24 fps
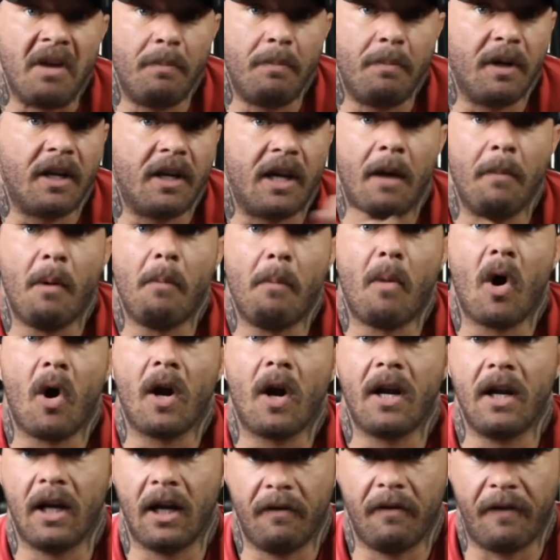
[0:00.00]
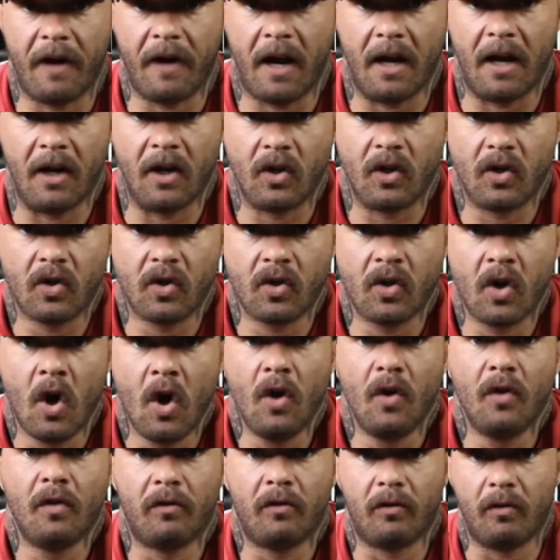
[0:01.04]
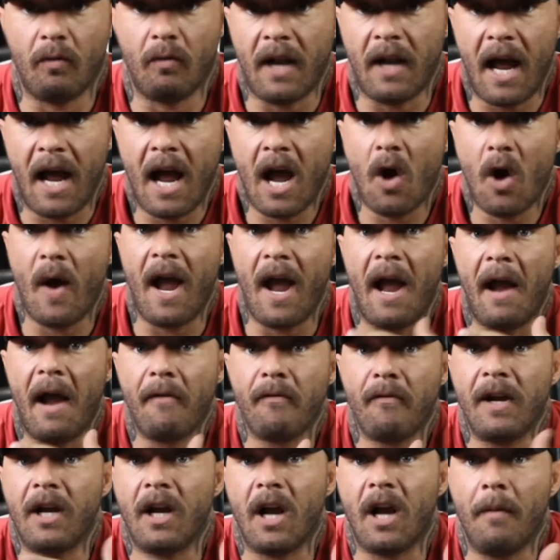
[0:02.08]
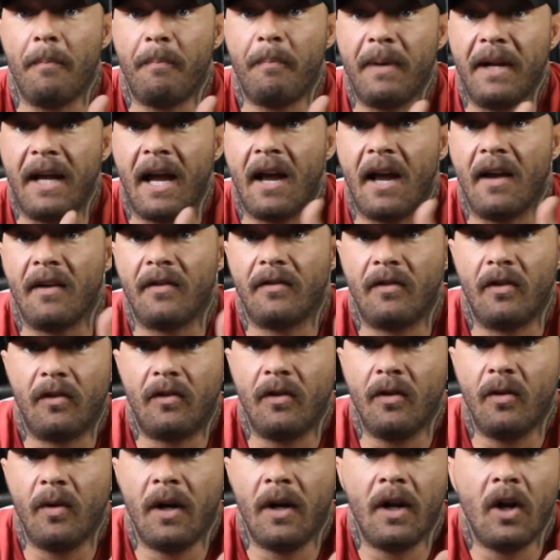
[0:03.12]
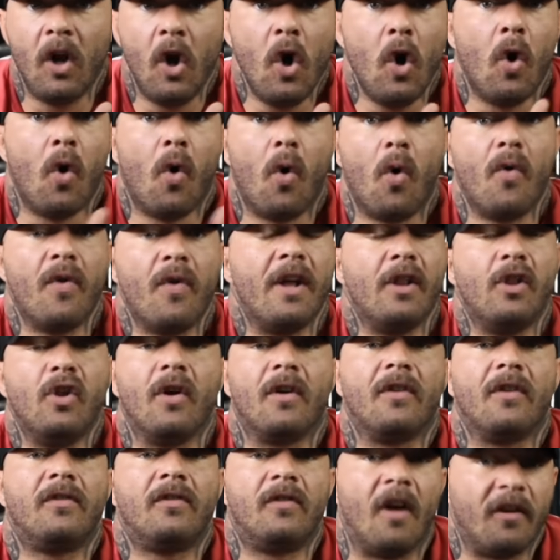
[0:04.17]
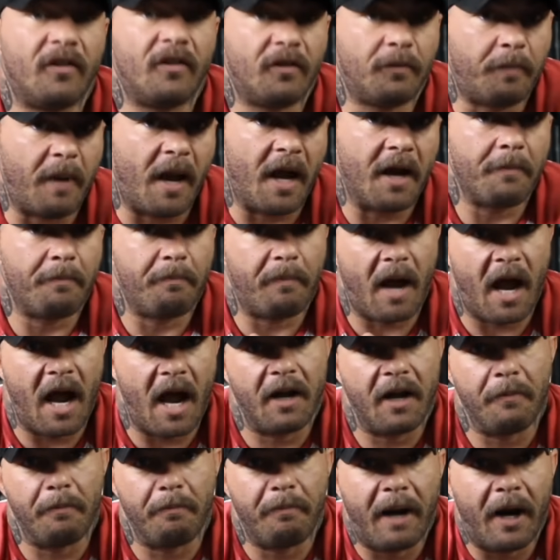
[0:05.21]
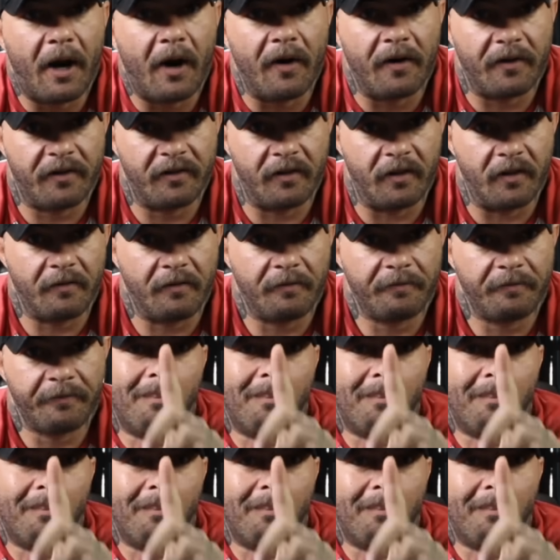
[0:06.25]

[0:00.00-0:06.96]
It became a marketing advantage. So now every company has to do it or they look suspect by comparison.